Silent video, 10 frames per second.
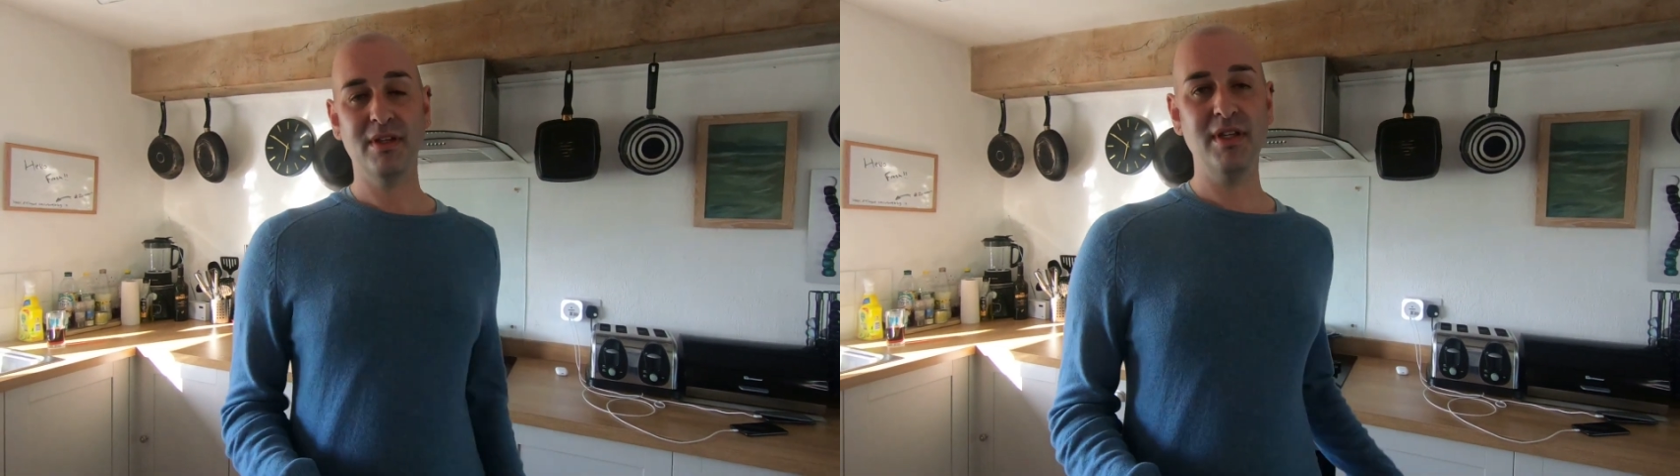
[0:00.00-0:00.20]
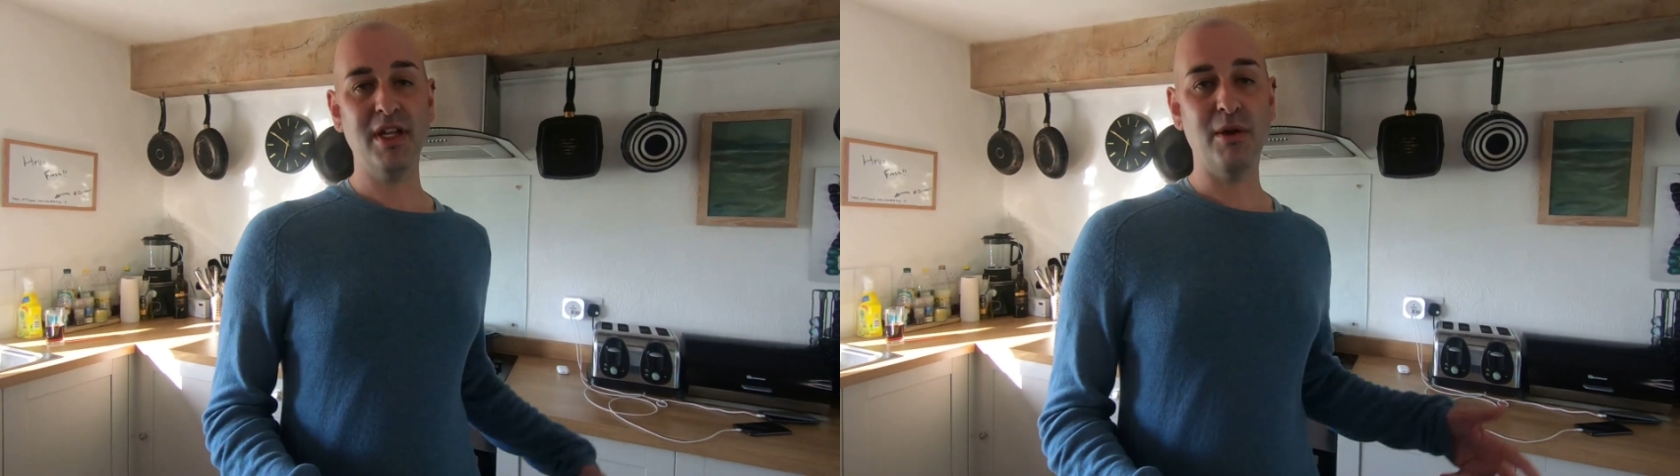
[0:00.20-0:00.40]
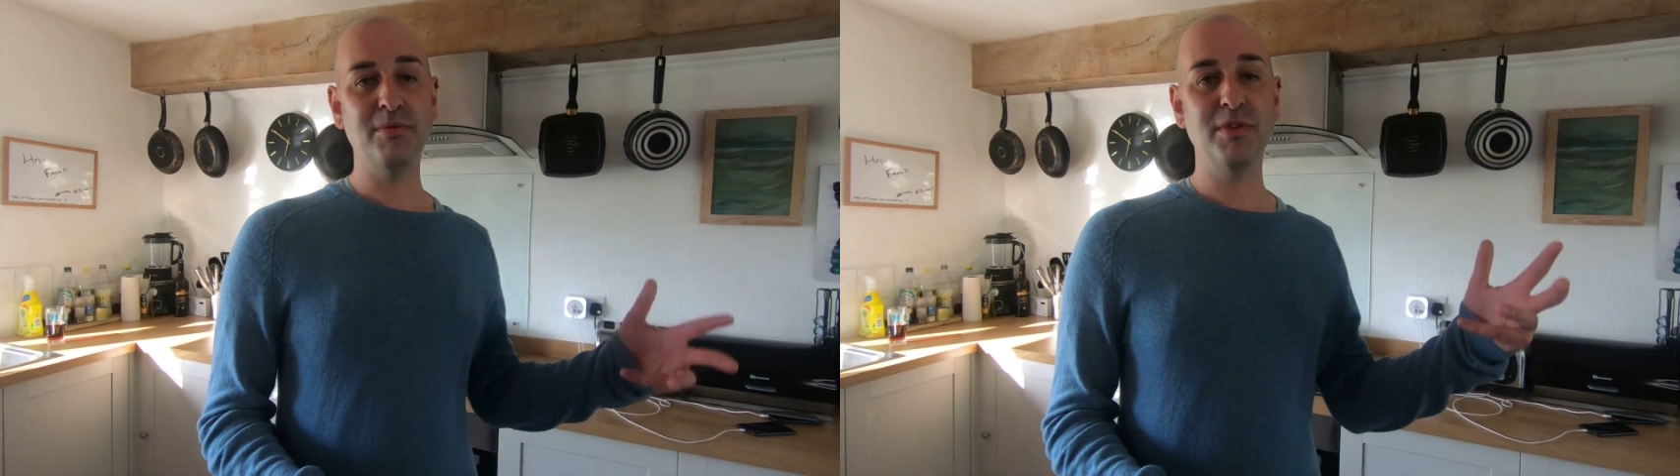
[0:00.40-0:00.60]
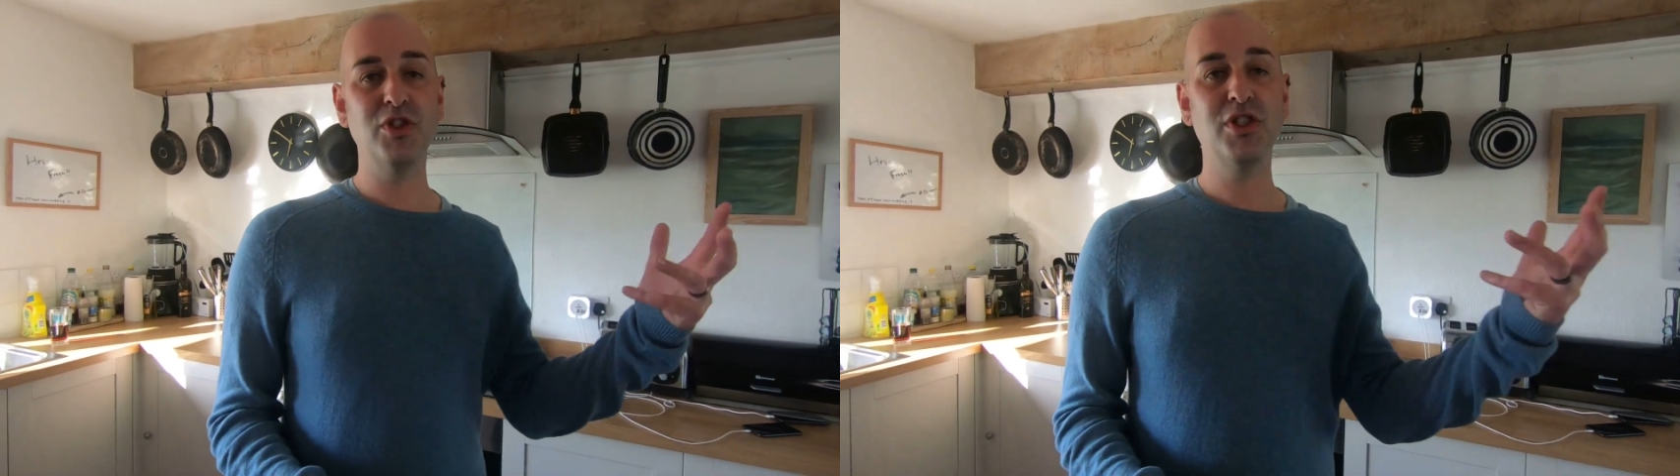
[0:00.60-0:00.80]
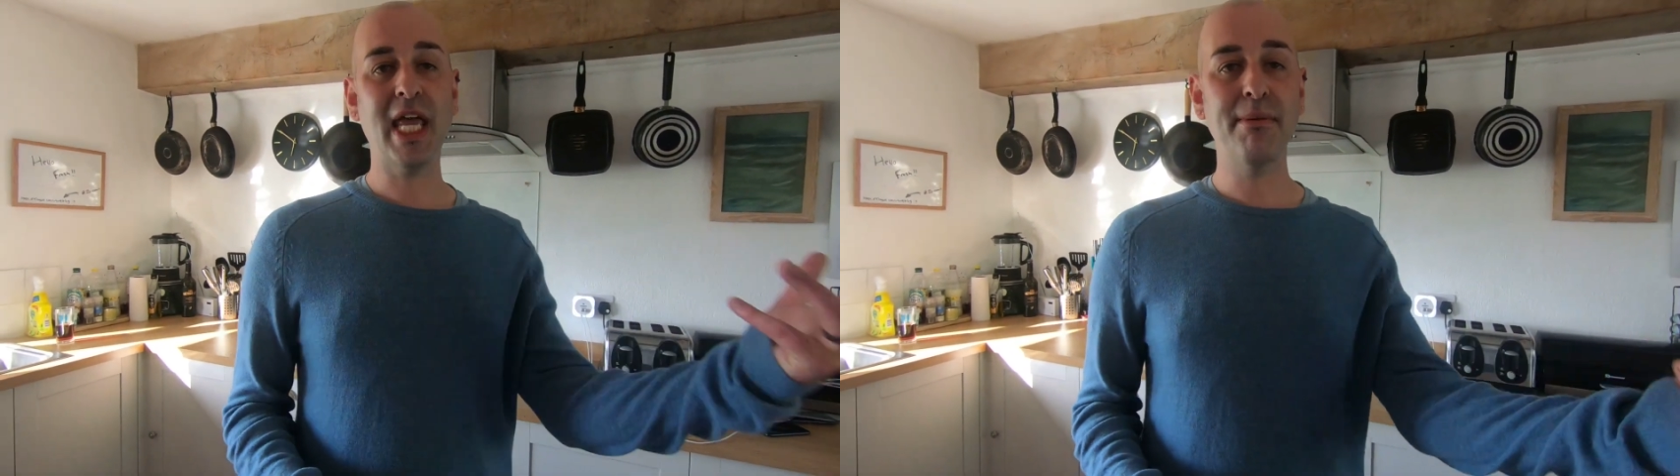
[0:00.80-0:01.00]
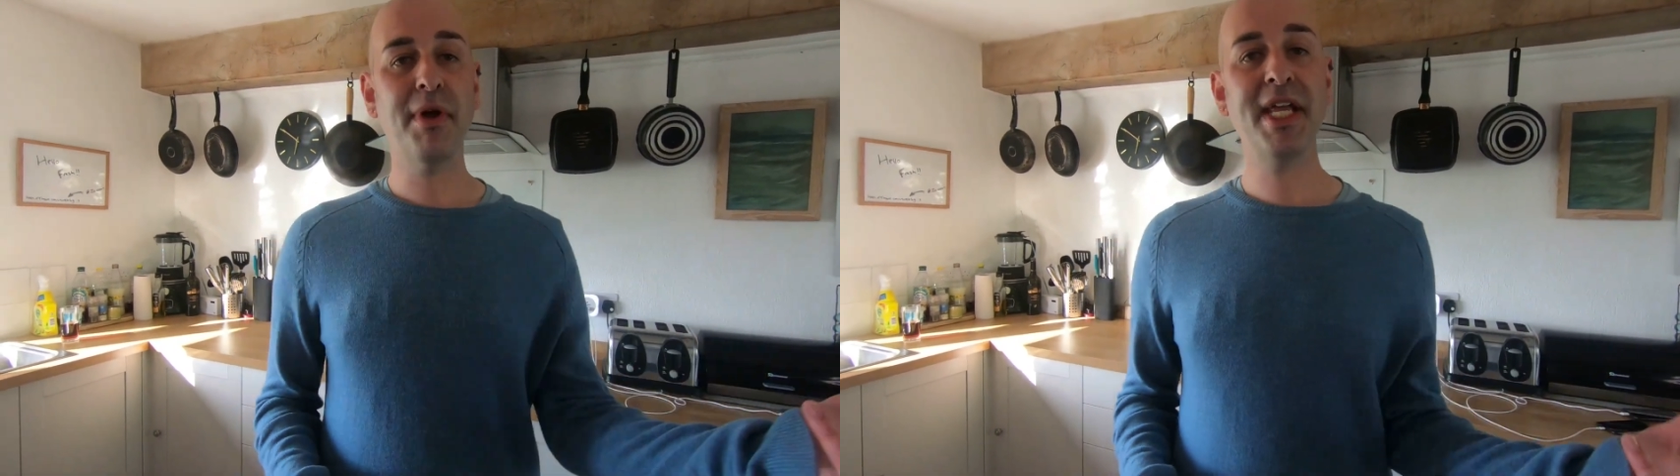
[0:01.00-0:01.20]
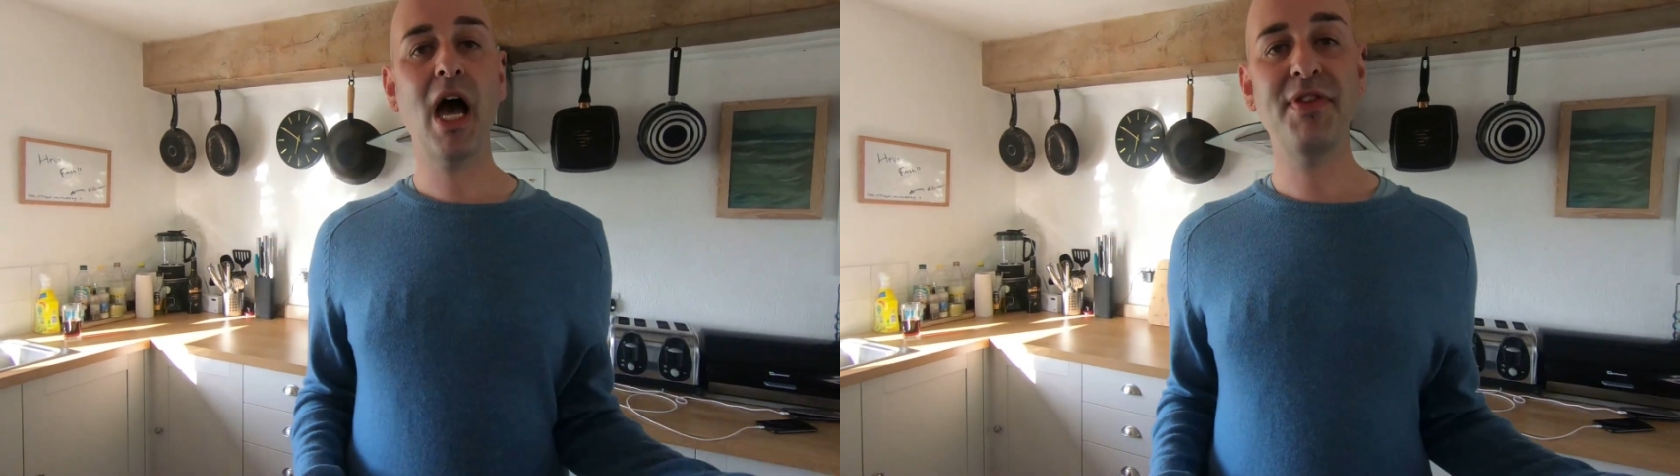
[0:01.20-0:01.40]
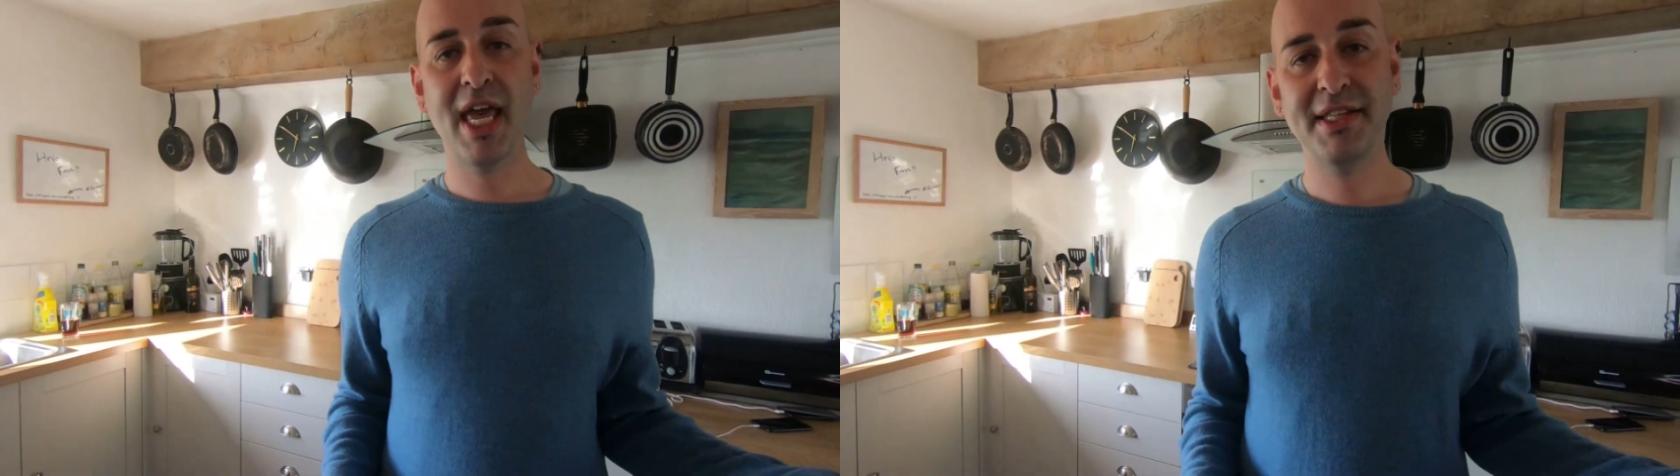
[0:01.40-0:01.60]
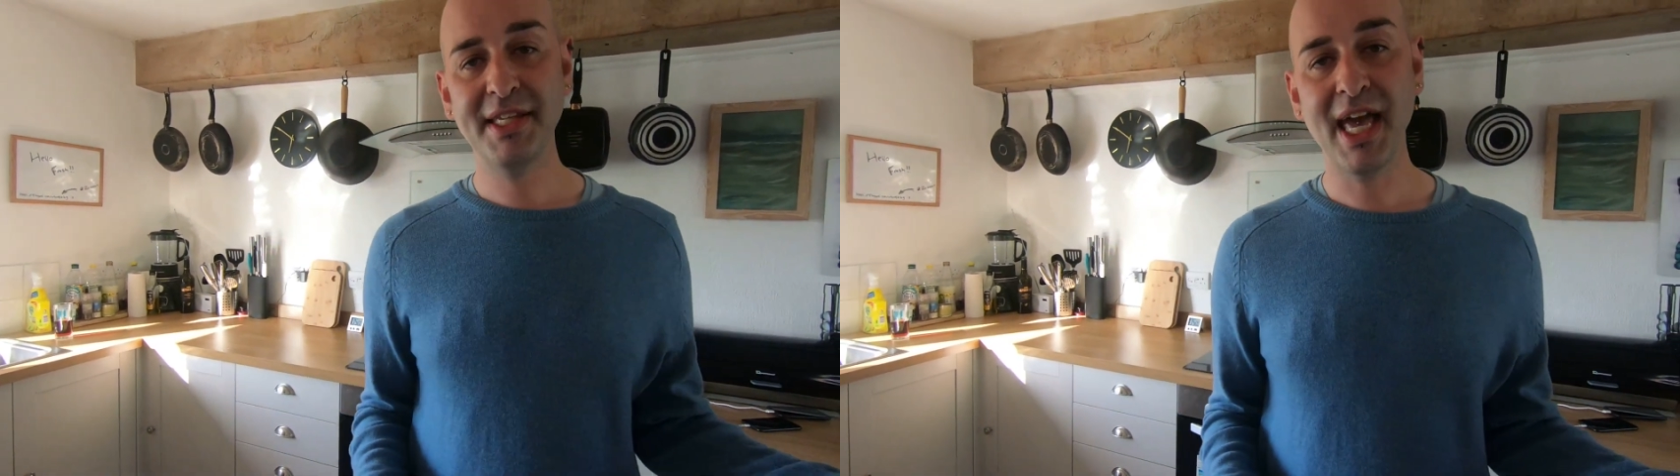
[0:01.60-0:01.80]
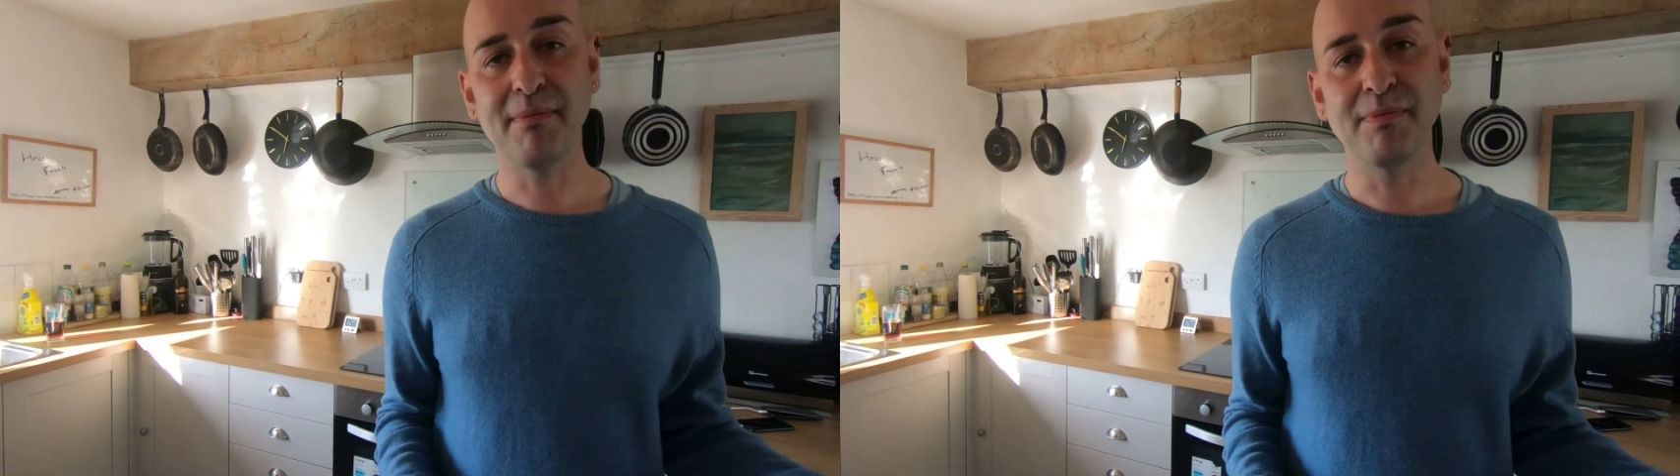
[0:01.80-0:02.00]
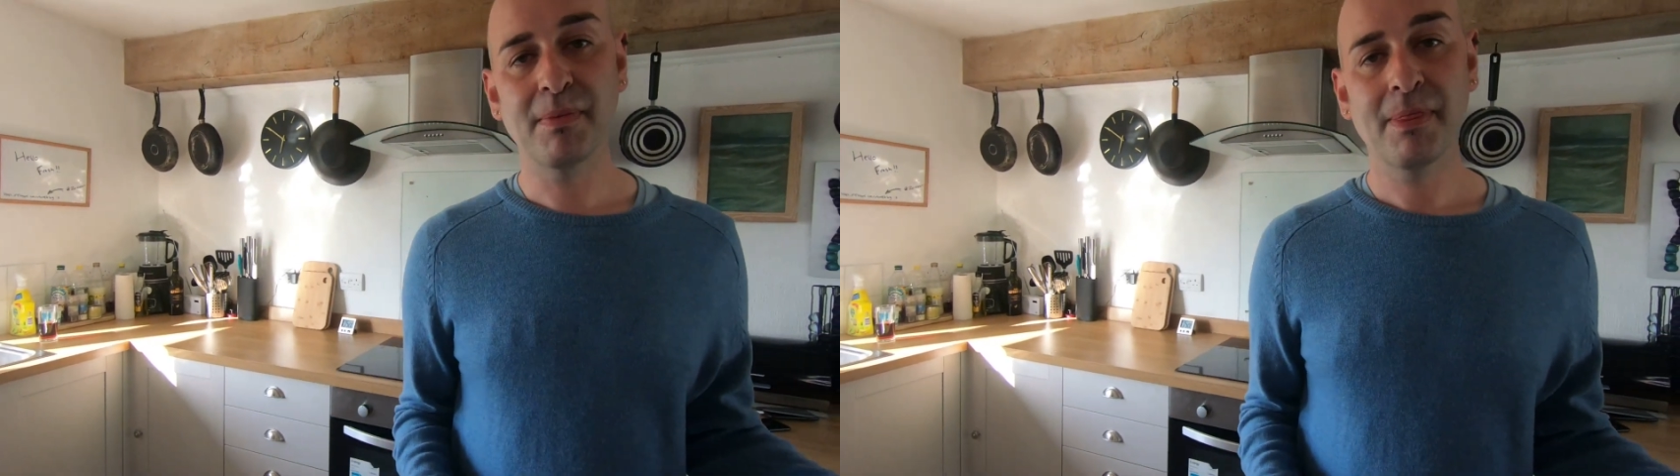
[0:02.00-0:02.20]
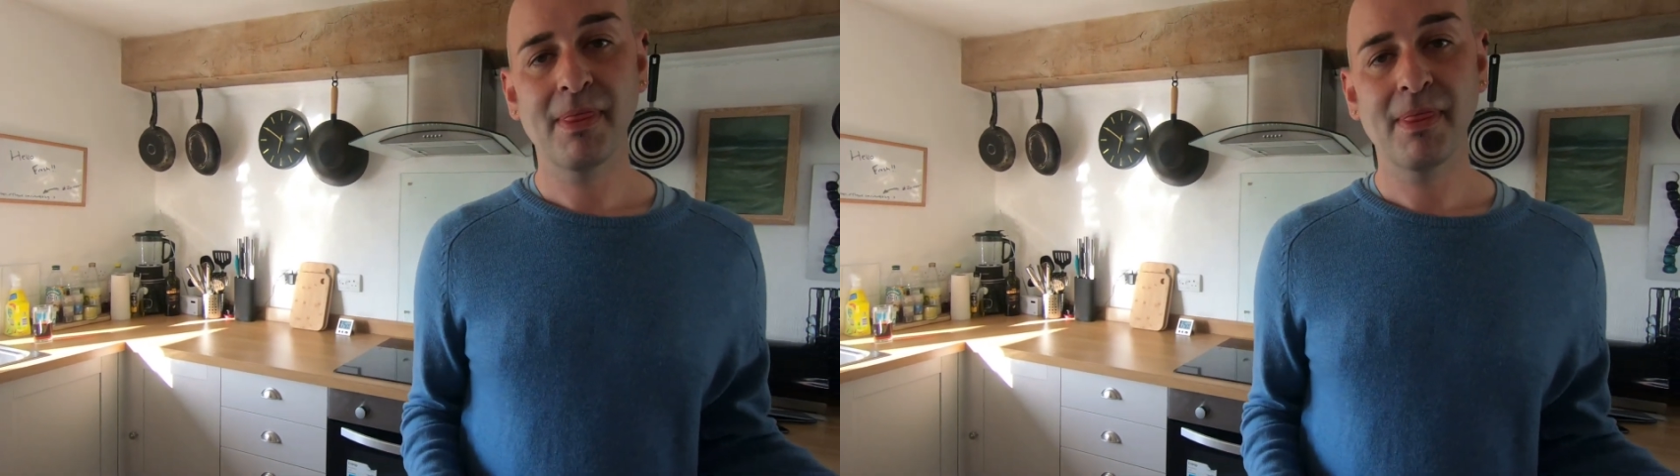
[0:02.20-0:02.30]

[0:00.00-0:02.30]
you know, take money out of the ATM,